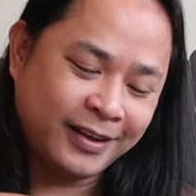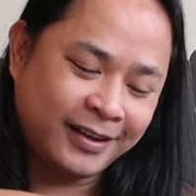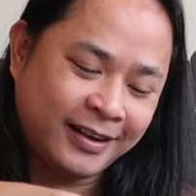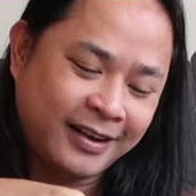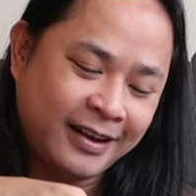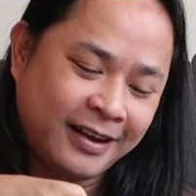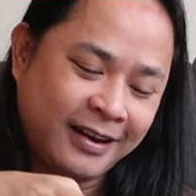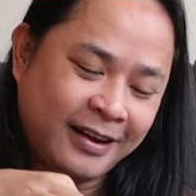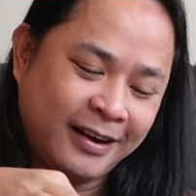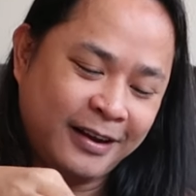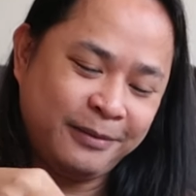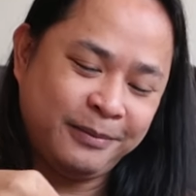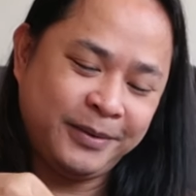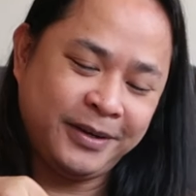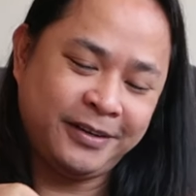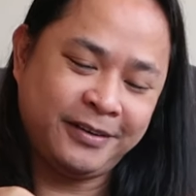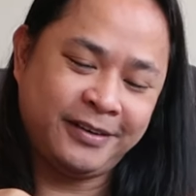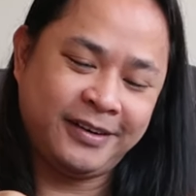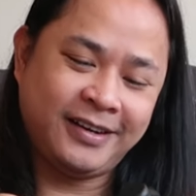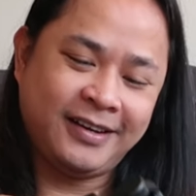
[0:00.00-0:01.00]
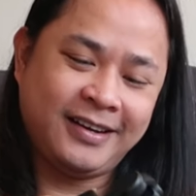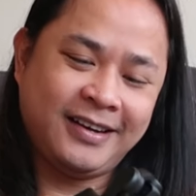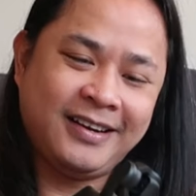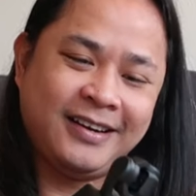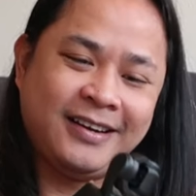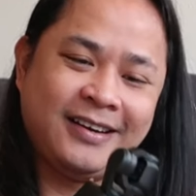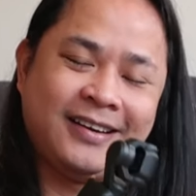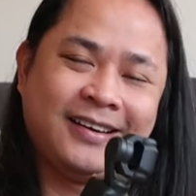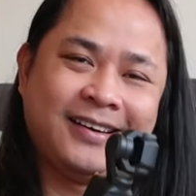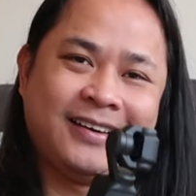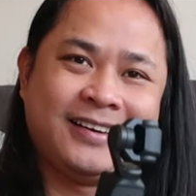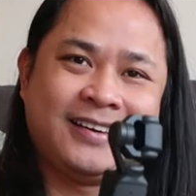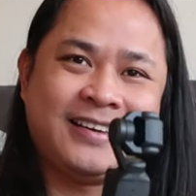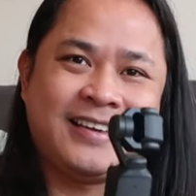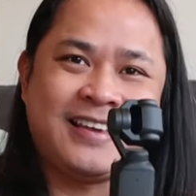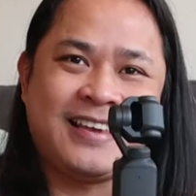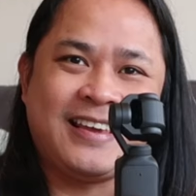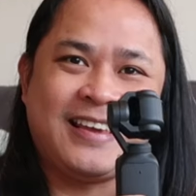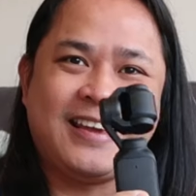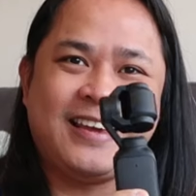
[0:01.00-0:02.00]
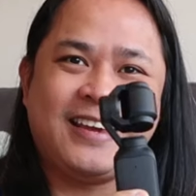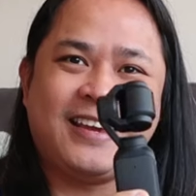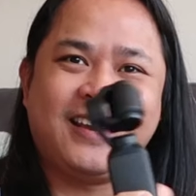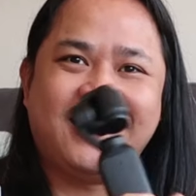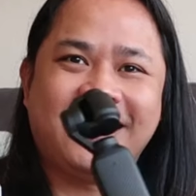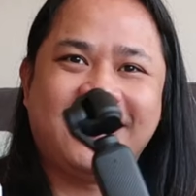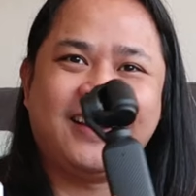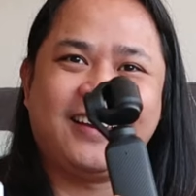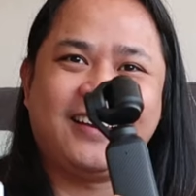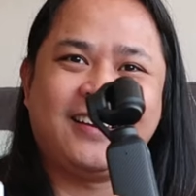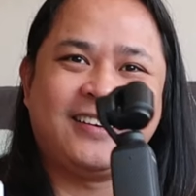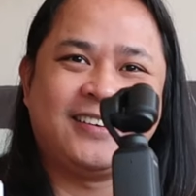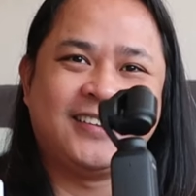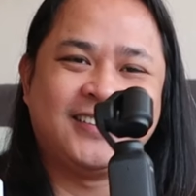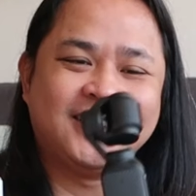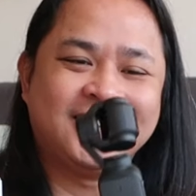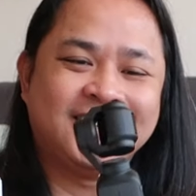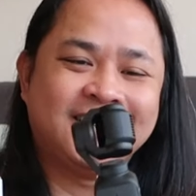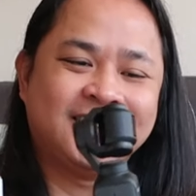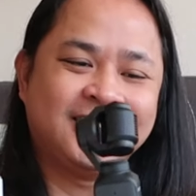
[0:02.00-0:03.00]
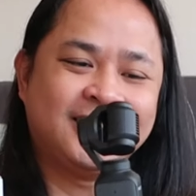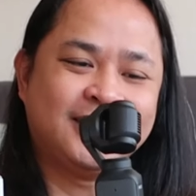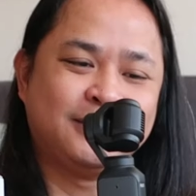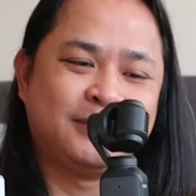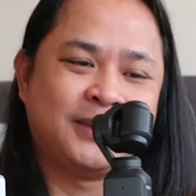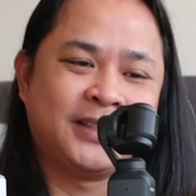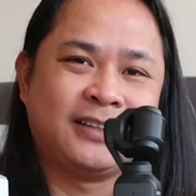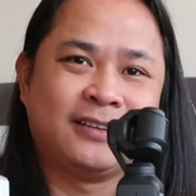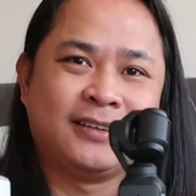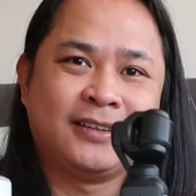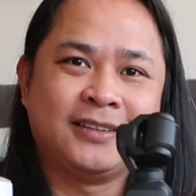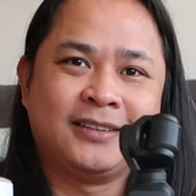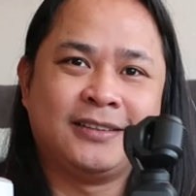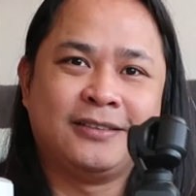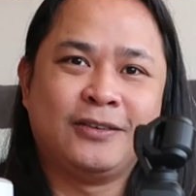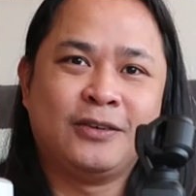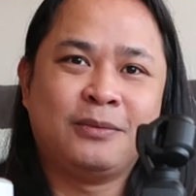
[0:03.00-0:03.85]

the camera here. My God.